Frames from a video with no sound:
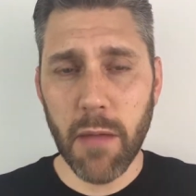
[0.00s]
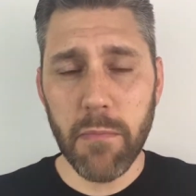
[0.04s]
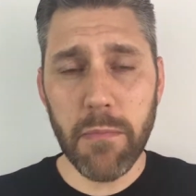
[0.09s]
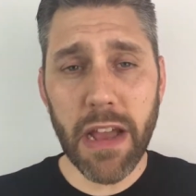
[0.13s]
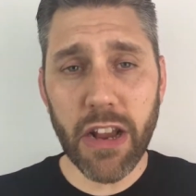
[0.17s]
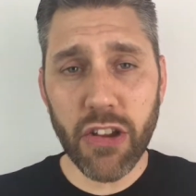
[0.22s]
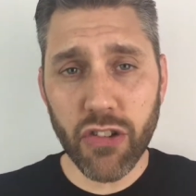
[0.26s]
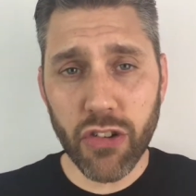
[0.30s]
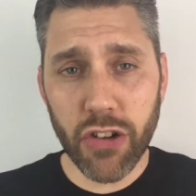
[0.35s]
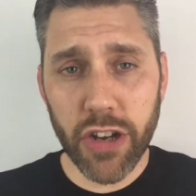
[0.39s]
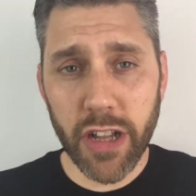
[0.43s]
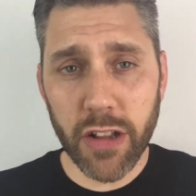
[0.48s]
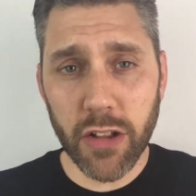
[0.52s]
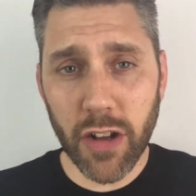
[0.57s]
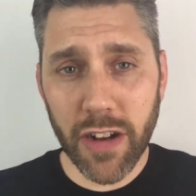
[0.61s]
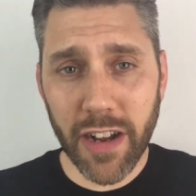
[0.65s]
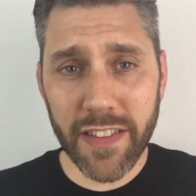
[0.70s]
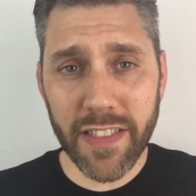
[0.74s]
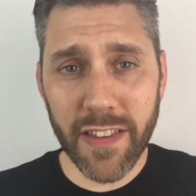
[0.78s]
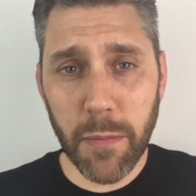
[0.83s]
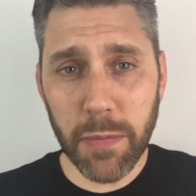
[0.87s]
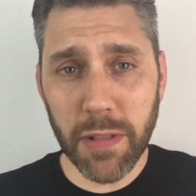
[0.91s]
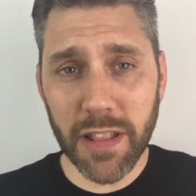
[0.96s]
Make sure you
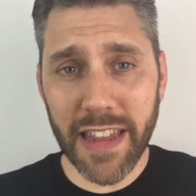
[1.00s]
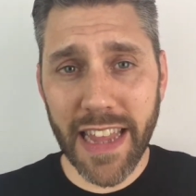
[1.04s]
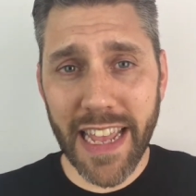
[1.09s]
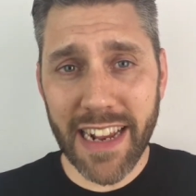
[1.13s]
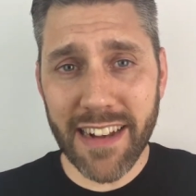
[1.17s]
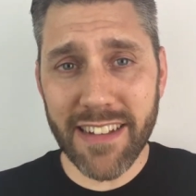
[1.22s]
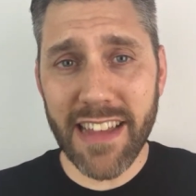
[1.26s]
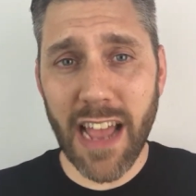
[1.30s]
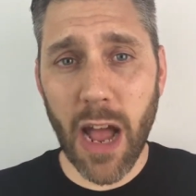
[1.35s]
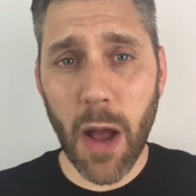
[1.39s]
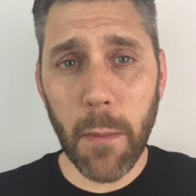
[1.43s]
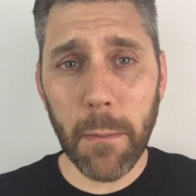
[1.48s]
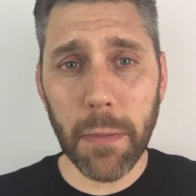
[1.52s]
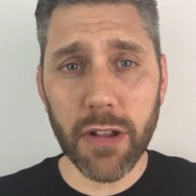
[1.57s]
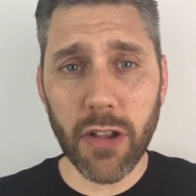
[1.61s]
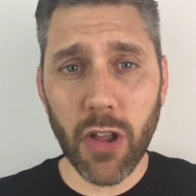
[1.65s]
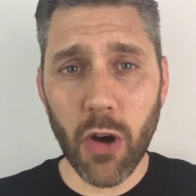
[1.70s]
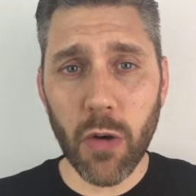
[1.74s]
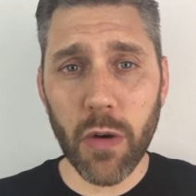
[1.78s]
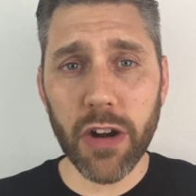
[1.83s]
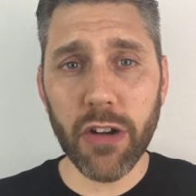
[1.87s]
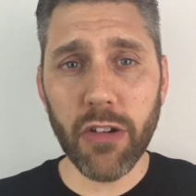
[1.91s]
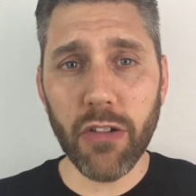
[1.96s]
look in the link down
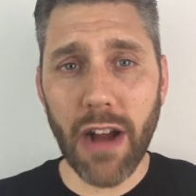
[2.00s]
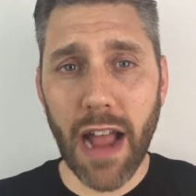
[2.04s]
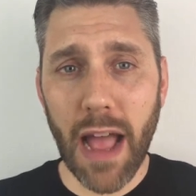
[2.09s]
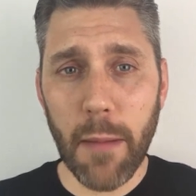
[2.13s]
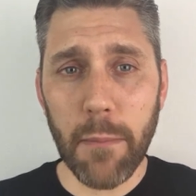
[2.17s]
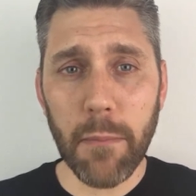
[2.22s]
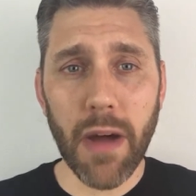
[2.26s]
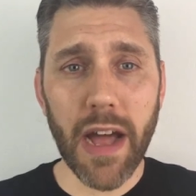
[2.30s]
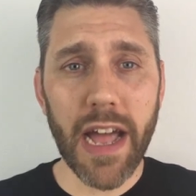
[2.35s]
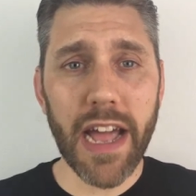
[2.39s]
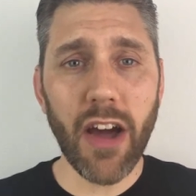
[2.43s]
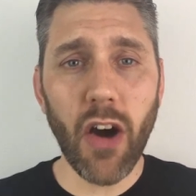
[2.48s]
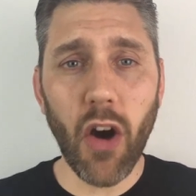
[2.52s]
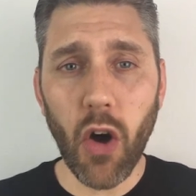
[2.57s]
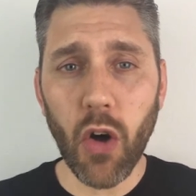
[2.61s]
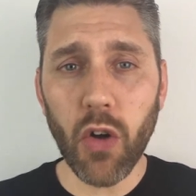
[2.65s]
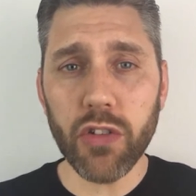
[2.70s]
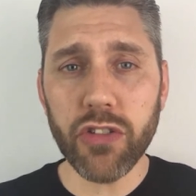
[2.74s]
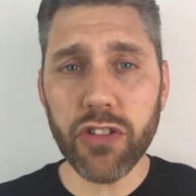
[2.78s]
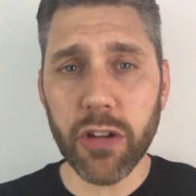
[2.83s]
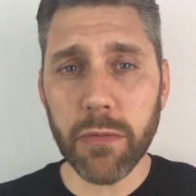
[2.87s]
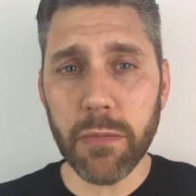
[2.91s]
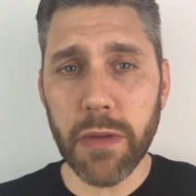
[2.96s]
below and grab my
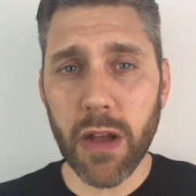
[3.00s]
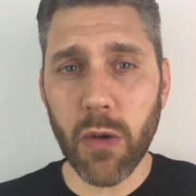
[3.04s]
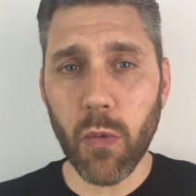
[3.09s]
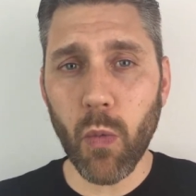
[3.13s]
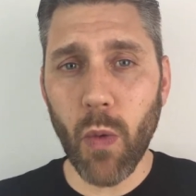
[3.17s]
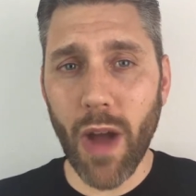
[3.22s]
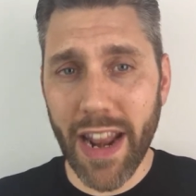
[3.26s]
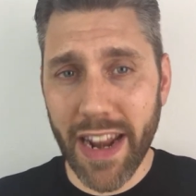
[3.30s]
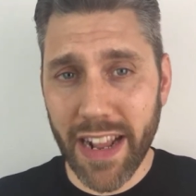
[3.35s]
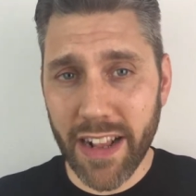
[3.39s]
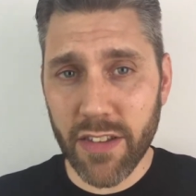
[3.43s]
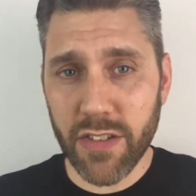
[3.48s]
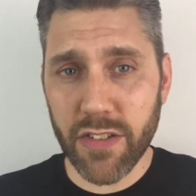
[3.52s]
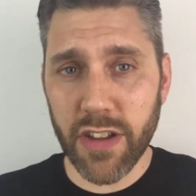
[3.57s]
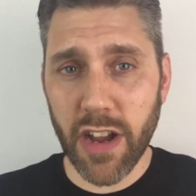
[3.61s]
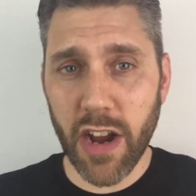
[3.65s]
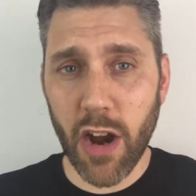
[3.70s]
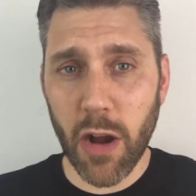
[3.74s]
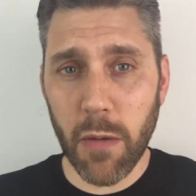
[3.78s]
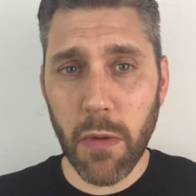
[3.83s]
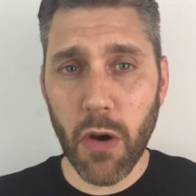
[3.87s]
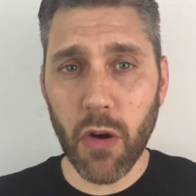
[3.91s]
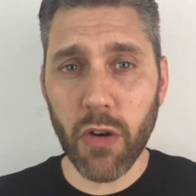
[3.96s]
ultimate wedding
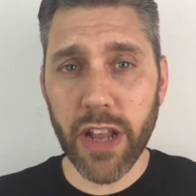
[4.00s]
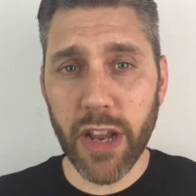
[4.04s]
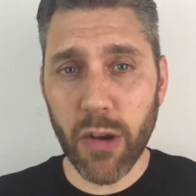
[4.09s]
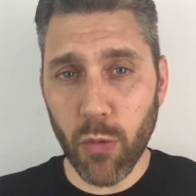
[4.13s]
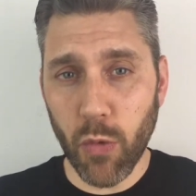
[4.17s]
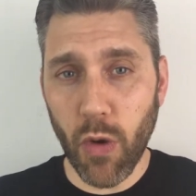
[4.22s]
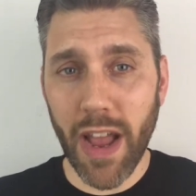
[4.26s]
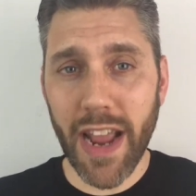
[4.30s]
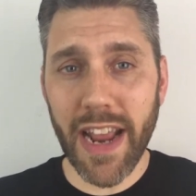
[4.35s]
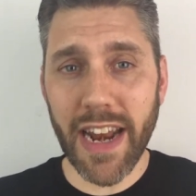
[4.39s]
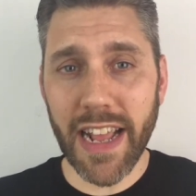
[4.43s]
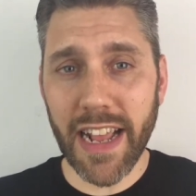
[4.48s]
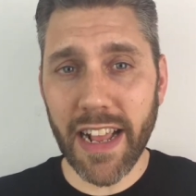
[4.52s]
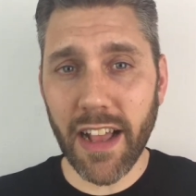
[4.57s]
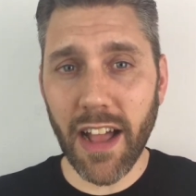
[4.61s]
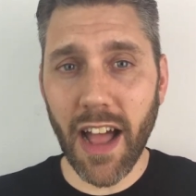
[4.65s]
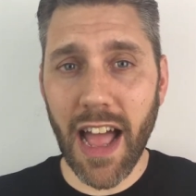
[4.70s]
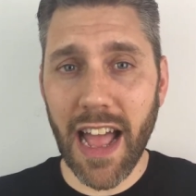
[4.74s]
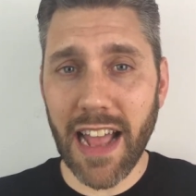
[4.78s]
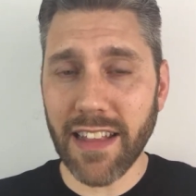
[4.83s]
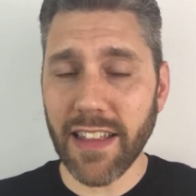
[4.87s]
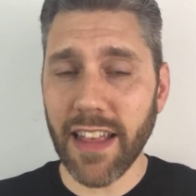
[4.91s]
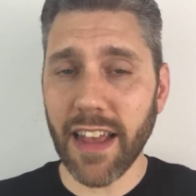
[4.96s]
ceremony writing
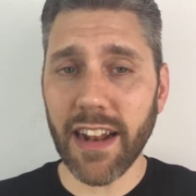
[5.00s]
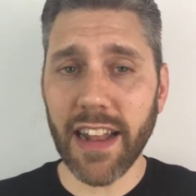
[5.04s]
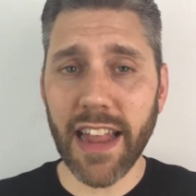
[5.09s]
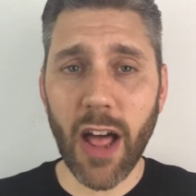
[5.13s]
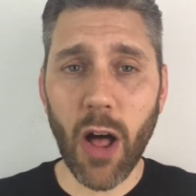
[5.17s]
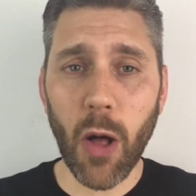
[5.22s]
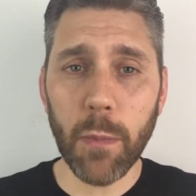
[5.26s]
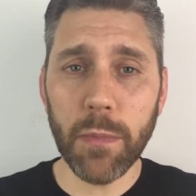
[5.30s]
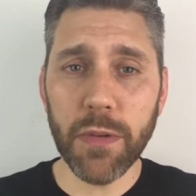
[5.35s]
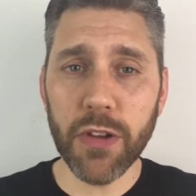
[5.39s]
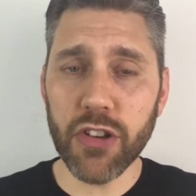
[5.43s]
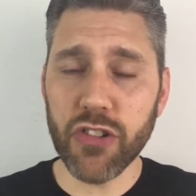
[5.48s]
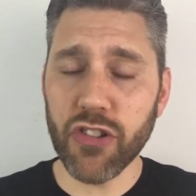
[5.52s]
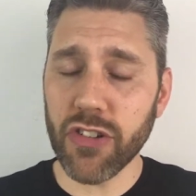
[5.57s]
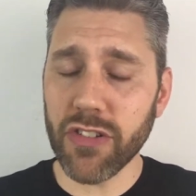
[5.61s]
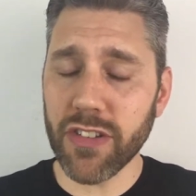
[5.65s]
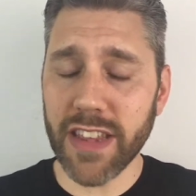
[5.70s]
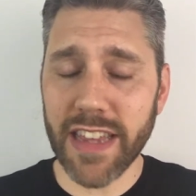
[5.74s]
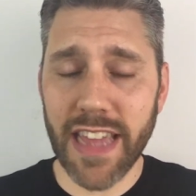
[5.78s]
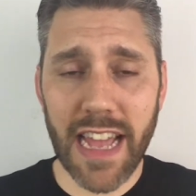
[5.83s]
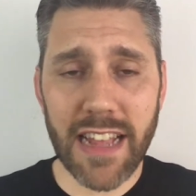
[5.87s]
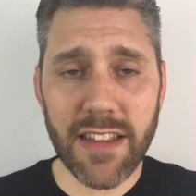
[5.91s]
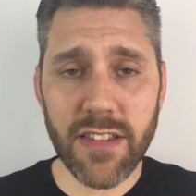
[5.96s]
guide. That'll help you
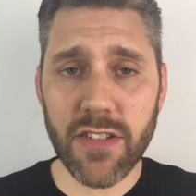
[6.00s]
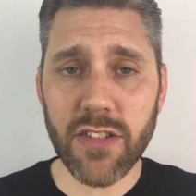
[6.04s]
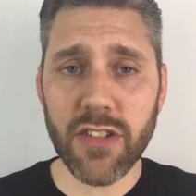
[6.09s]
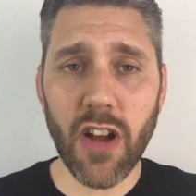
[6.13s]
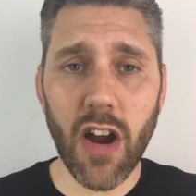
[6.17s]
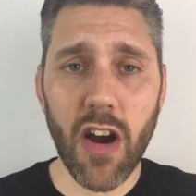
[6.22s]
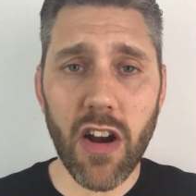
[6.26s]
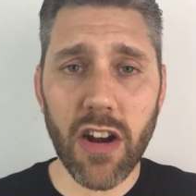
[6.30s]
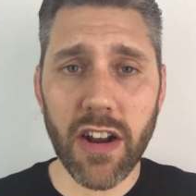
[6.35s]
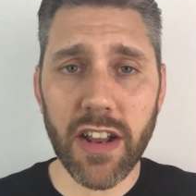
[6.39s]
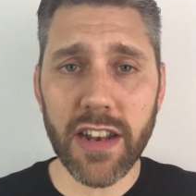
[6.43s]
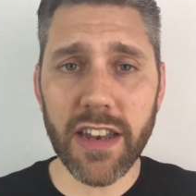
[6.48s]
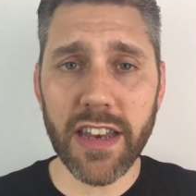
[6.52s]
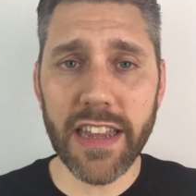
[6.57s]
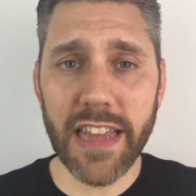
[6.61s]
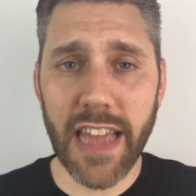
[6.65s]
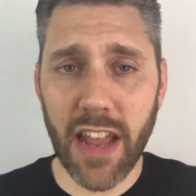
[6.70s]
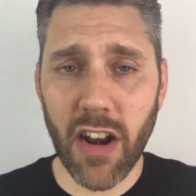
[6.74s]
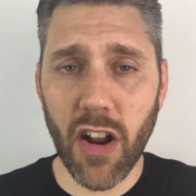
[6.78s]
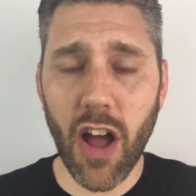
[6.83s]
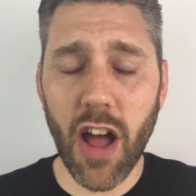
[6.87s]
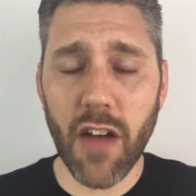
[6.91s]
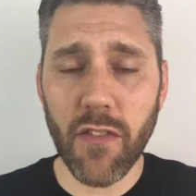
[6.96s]
just get started and
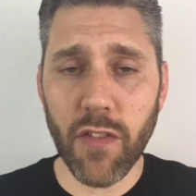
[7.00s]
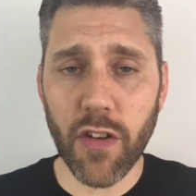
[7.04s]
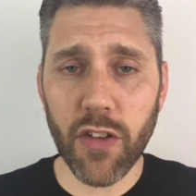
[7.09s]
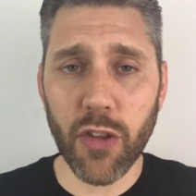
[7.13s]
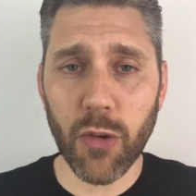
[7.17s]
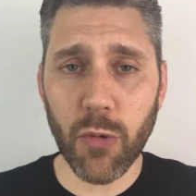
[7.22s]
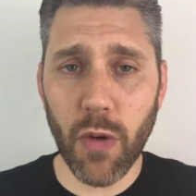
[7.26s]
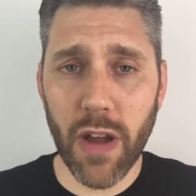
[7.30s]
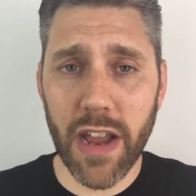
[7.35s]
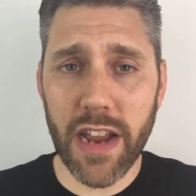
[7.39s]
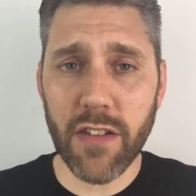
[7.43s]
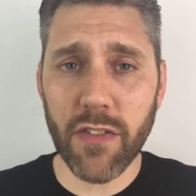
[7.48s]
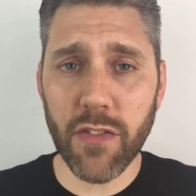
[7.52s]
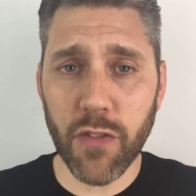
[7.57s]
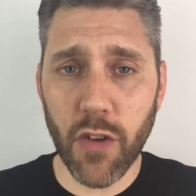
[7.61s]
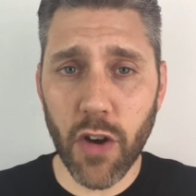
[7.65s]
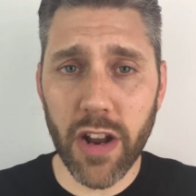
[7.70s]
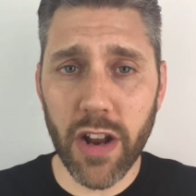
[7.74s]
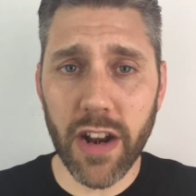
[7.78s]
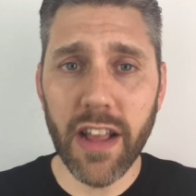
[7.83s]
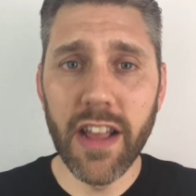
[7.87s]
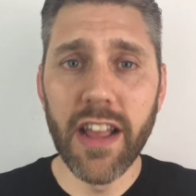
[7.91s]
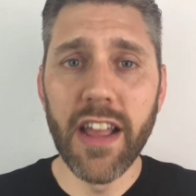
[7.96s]
get off on the right
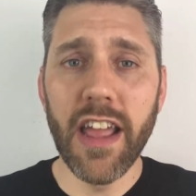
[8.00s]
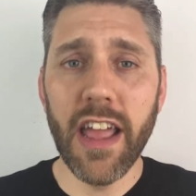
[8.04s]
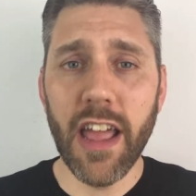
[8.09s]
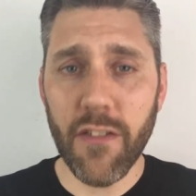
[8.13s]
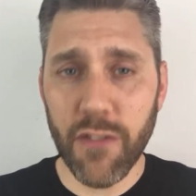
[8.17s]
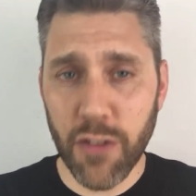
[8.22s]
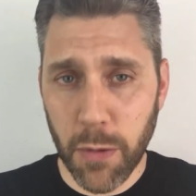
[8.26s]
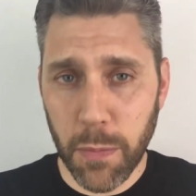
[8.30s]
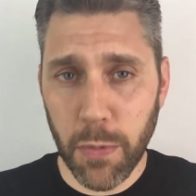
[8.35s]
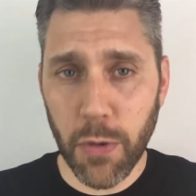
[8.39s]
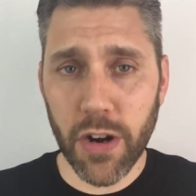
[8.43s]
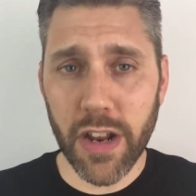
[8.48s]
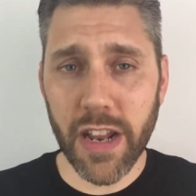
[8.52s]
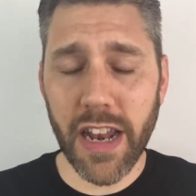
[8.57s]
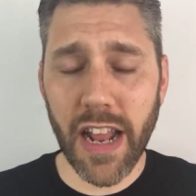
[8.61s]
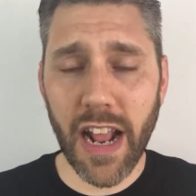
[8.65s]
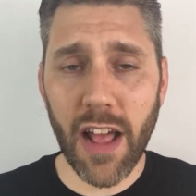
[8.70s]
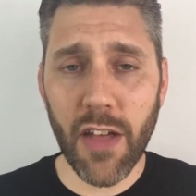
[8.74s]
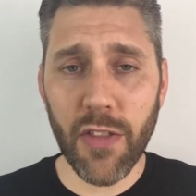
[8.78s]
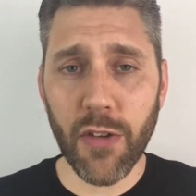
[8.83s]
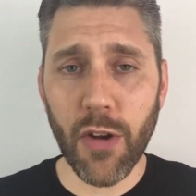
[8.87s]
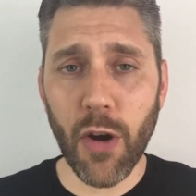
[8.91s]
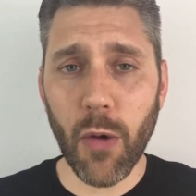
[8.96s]
foot if you're putting
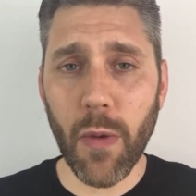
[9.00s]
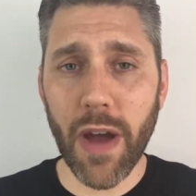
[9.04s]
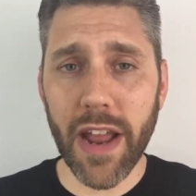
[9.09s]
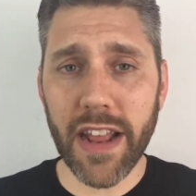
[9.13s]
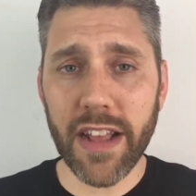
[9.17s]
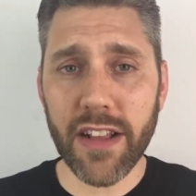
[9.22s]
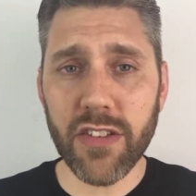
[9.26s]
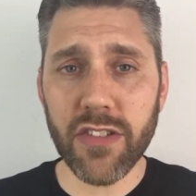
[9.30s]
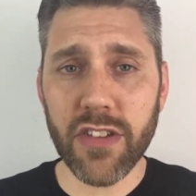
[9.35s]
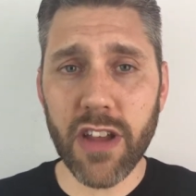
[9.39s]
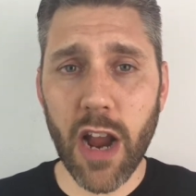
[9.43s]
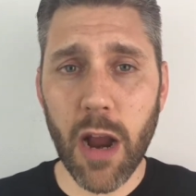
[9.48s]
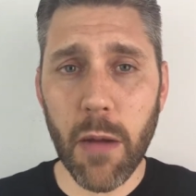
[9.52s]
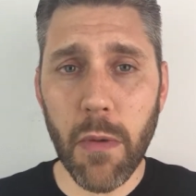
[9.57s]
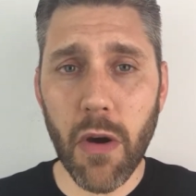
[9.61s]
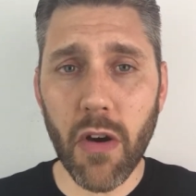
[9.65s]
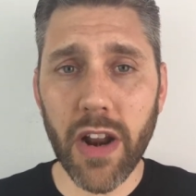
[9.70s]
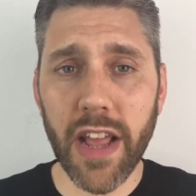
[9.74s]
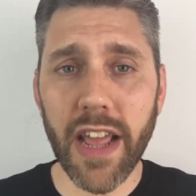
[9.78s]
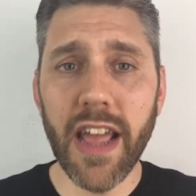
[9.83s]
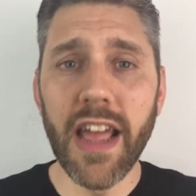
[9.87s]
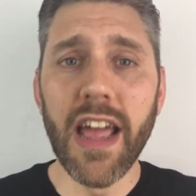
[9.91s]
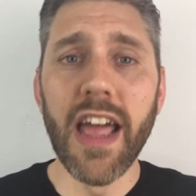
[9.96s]
together a wedding
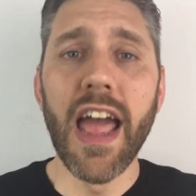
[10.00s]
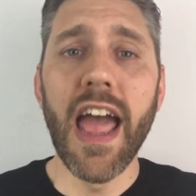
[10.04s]
ceremony.